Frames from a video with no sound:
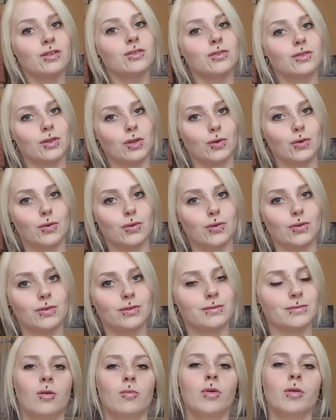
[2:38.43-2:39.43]
Law.
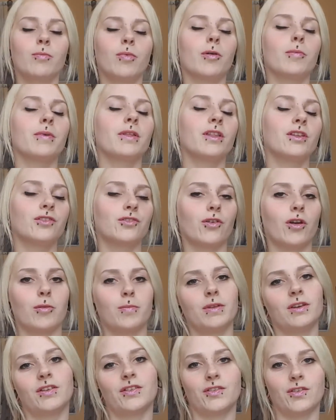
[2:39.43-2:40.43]
One popular trope
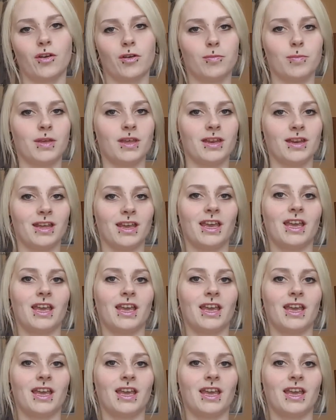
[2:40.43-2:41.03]
in dystopian